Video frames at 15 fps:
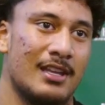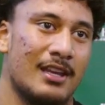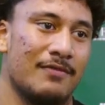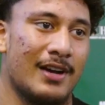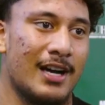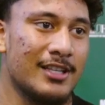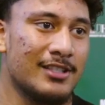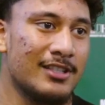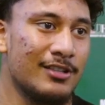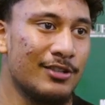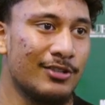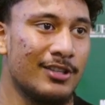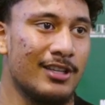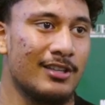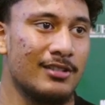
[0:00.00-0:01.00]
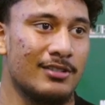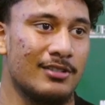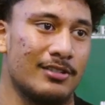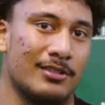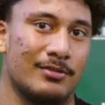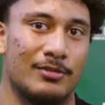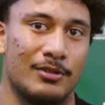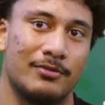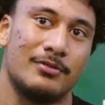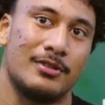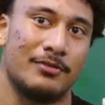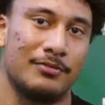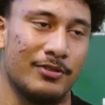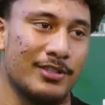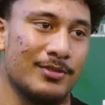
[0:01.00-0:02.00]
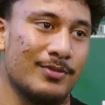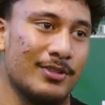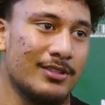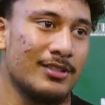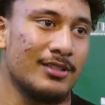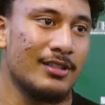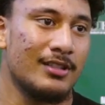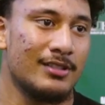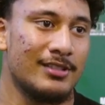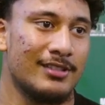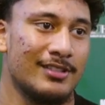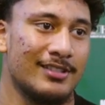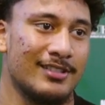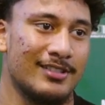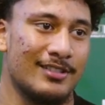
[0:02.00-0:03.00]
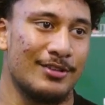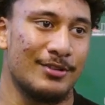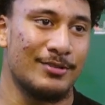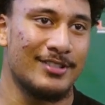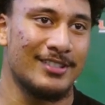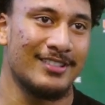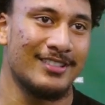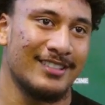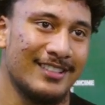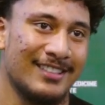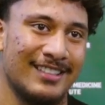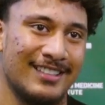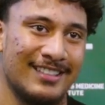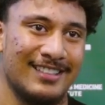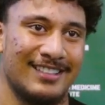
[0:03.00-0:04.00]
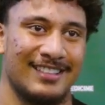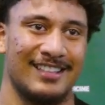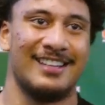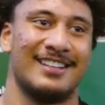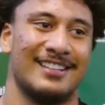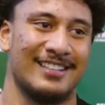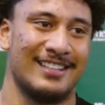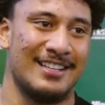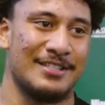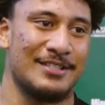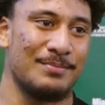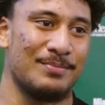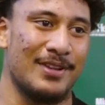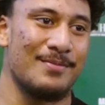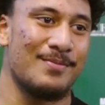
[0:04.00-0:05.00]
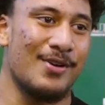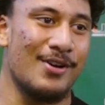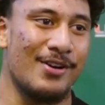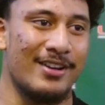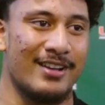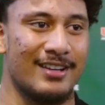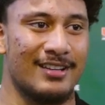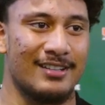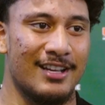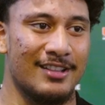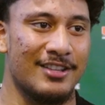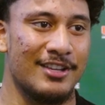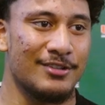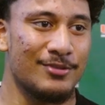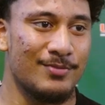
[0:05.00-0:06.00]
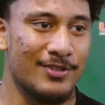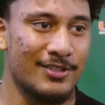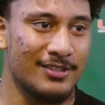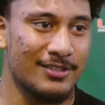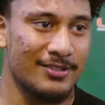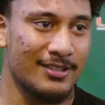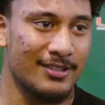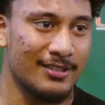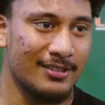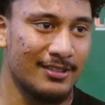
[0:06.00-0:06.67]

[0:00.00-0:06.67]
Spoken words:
advise the little kids, the freshmen to, you know, to play ball and not think too much, so yeah.